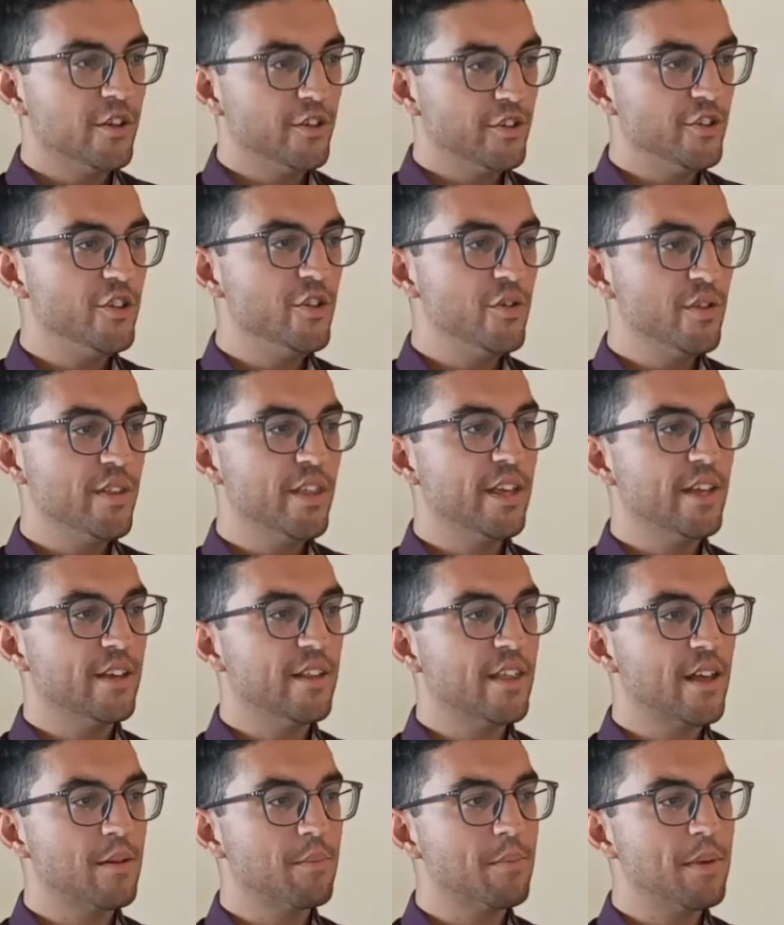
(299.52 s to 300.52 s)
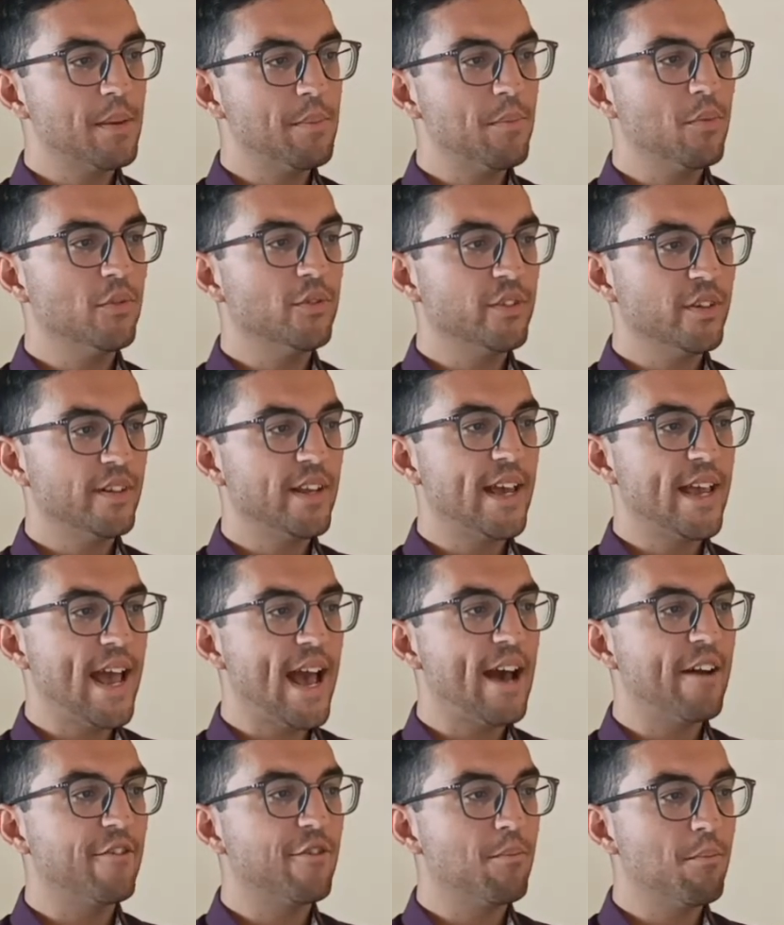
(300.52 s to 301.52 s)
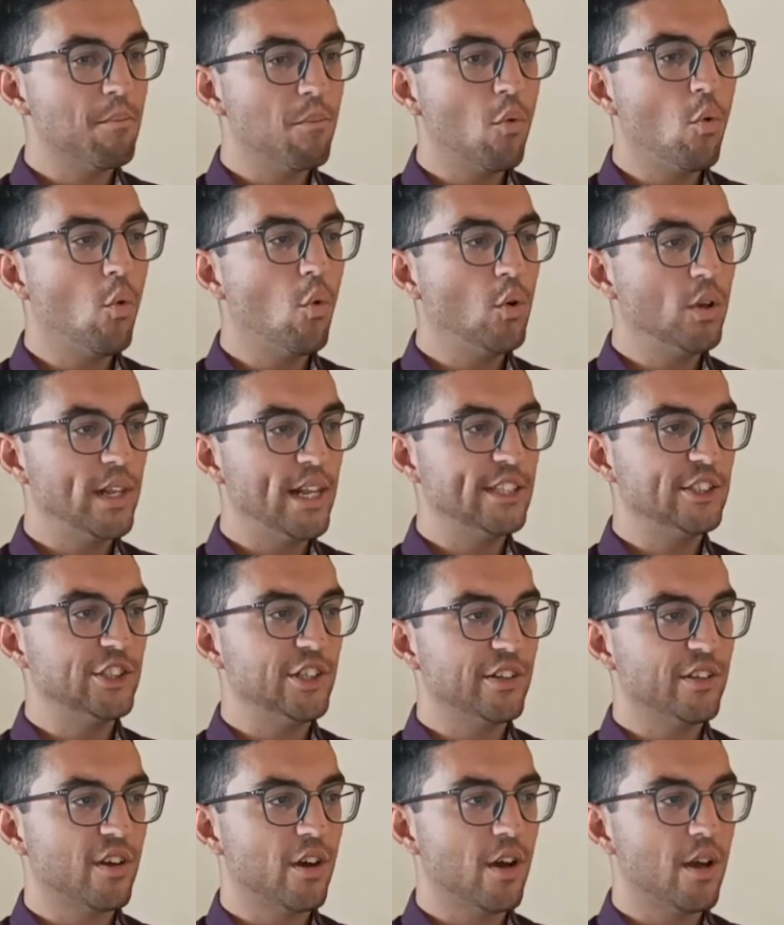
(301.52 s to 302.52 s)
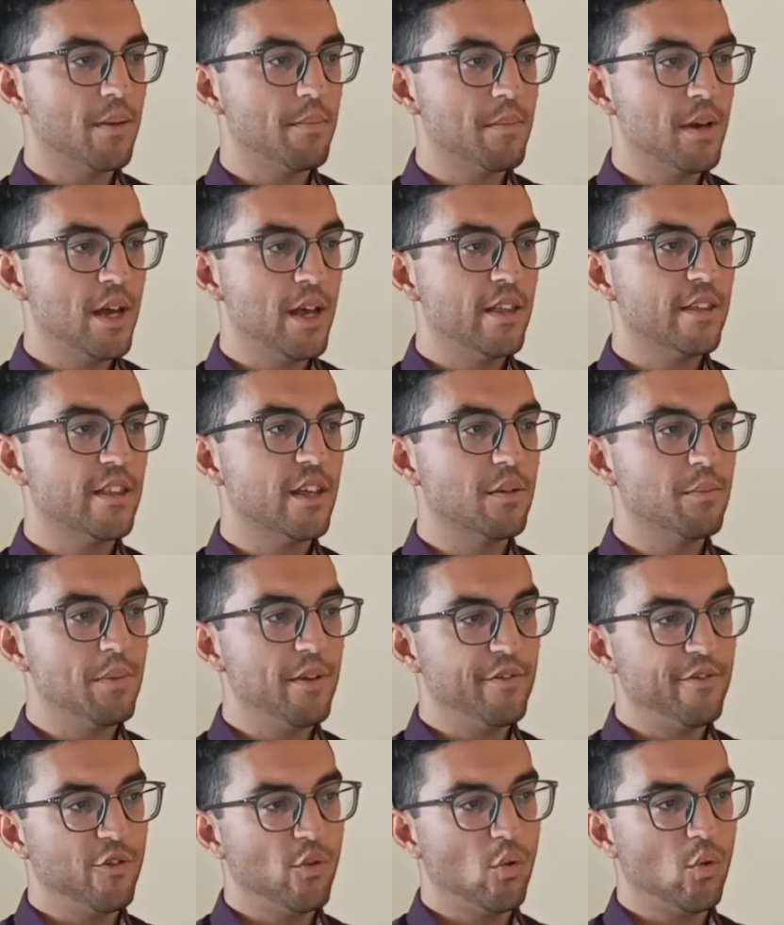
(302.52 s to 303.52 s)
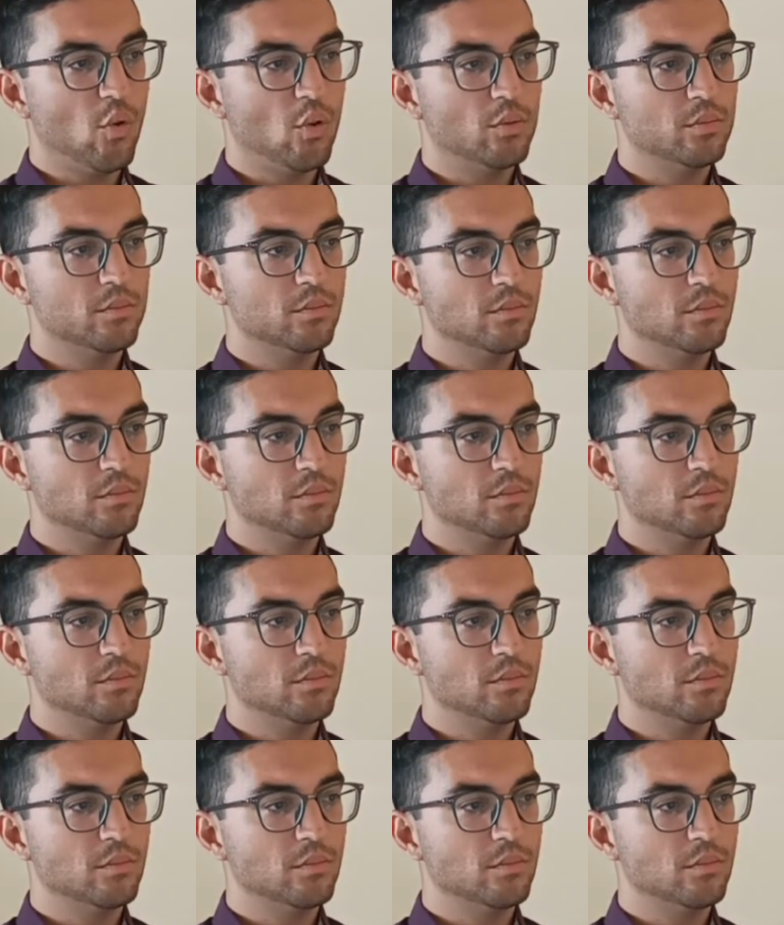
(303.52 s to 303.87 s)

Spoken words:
Do you think that people today have more leisure time than before?